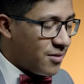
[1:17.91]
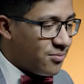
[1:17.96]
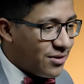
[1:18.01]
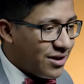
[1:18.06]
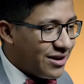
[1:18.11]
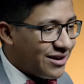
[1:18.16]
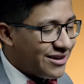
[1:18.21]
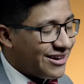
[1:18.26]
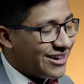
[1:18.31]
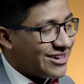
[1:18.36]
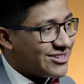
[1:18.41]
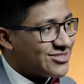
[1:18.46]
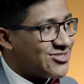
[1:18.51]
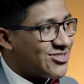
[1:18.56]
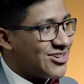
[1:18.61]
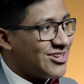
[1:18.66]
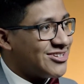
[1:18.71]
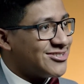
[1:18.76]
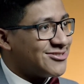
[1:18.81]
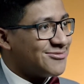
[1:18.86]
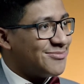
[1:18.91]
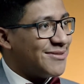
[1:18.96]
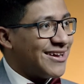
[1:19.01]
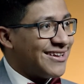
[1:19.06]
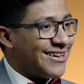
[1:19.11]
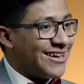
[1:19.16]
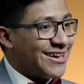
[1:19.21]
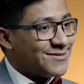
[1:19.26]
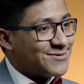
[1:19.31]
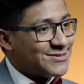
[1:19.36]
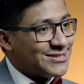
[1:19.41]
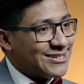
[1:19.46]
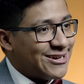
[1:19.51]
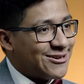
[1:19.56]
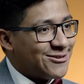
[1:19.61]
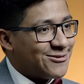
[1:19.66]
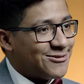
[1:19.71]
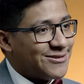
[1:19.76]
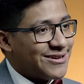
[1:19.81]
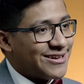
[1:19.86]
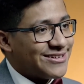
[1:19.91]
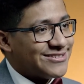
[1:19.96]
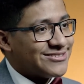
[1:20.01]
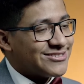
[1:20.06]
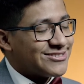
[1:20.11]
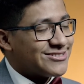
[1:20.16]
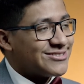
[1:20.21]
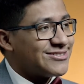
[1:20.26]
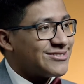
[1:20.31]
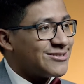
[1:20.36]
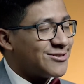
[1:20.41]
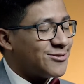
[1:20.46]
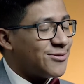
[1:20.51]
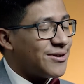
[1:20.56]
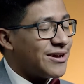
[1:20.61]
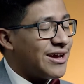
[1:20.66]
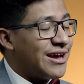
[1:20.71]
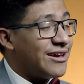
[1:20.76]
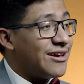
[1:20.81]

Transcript: bank has changed my lifestyle and just the way I